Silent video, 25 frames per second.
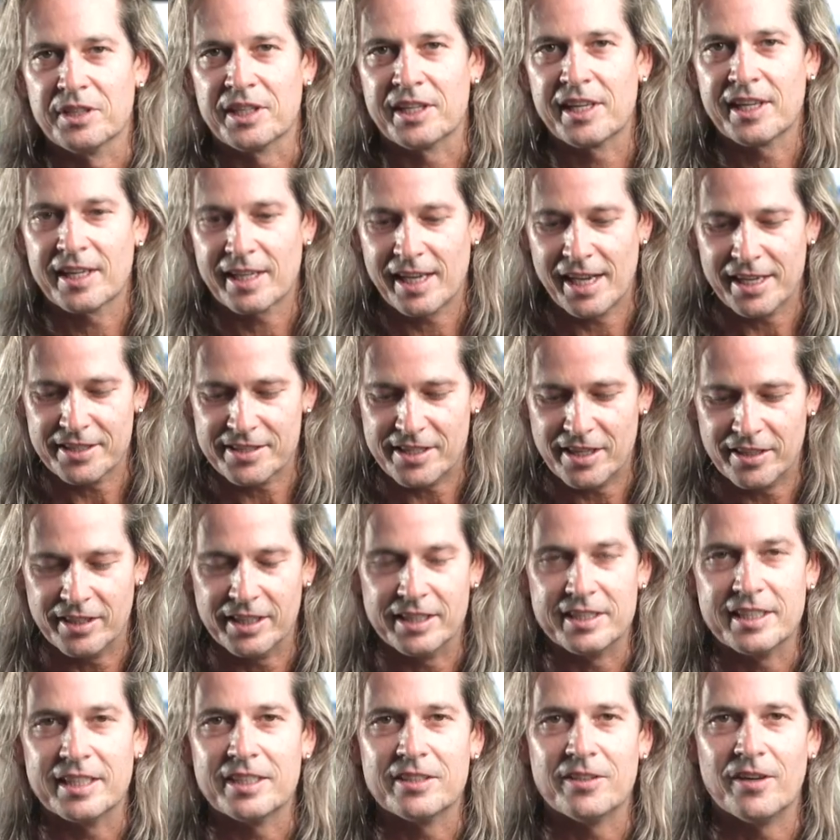your kick-ass
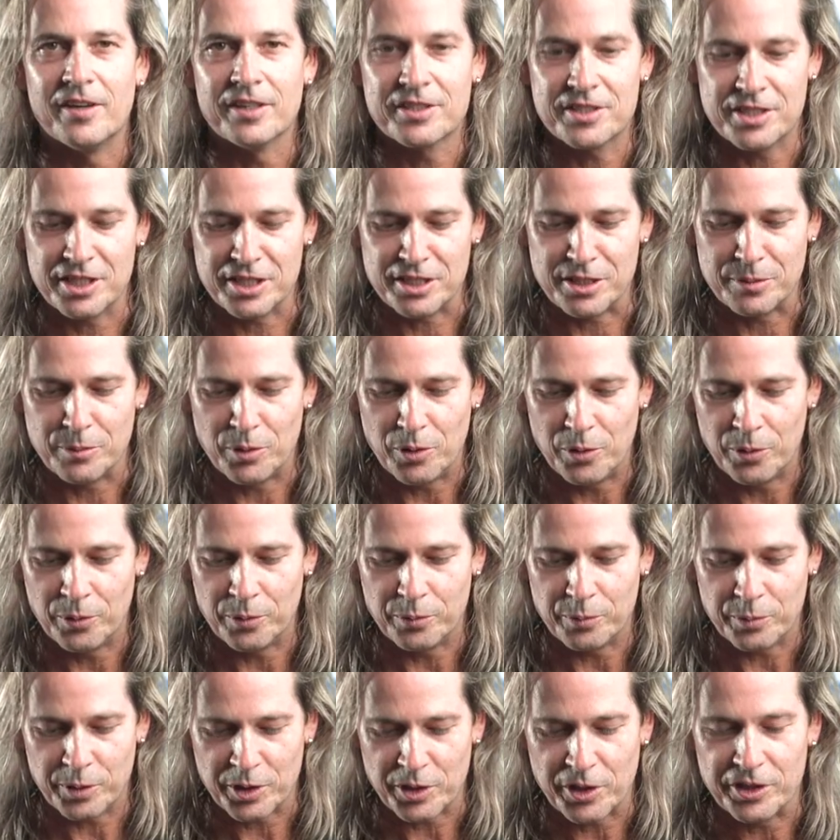LED light system,
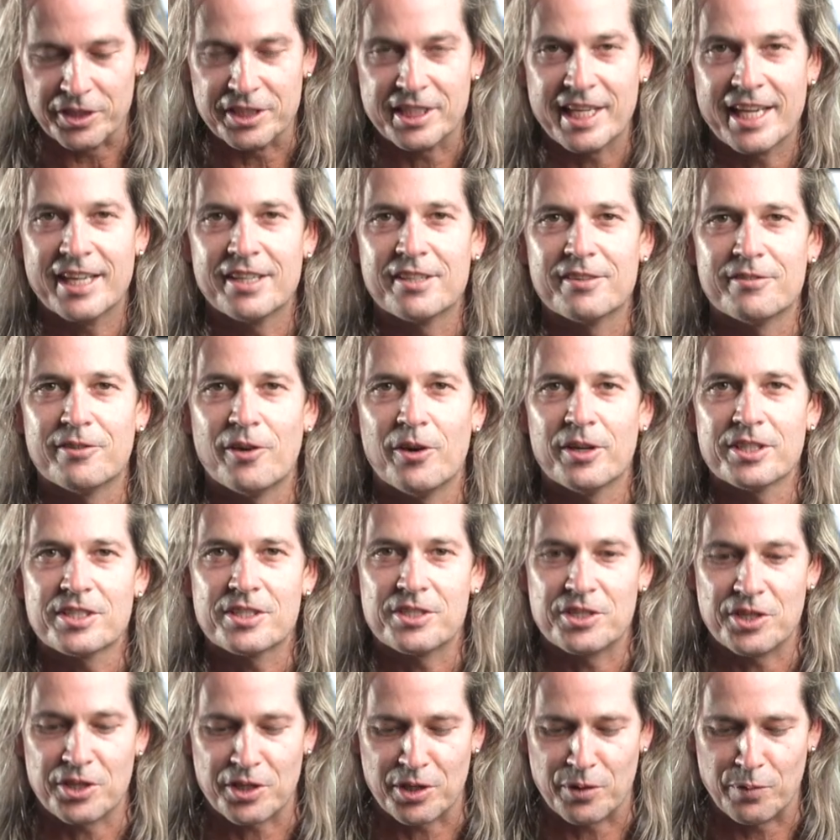all you've got 10
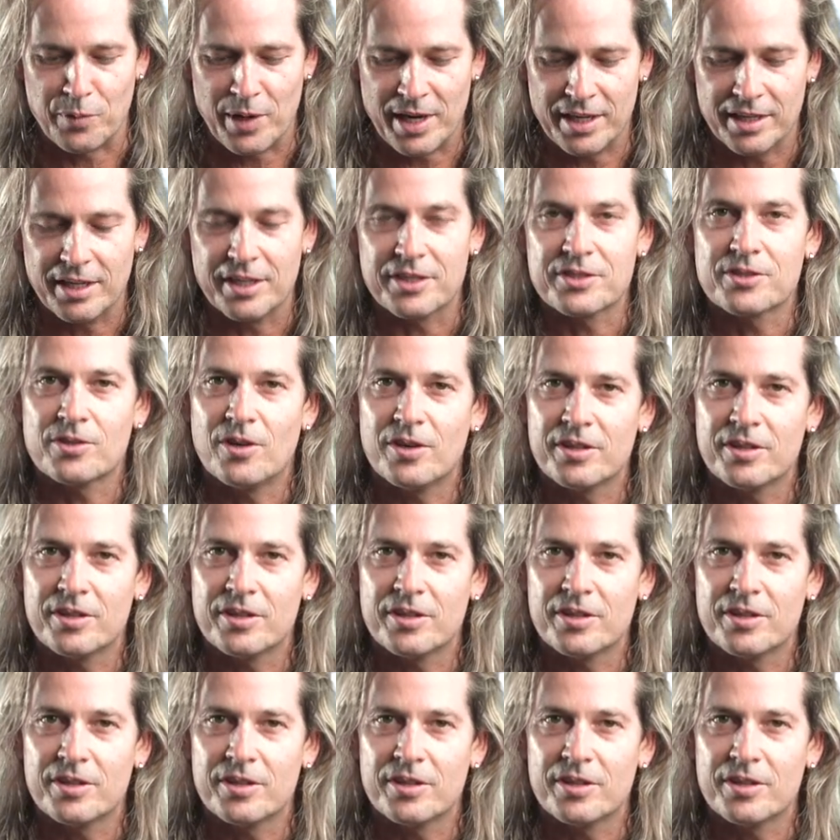devices you can run, as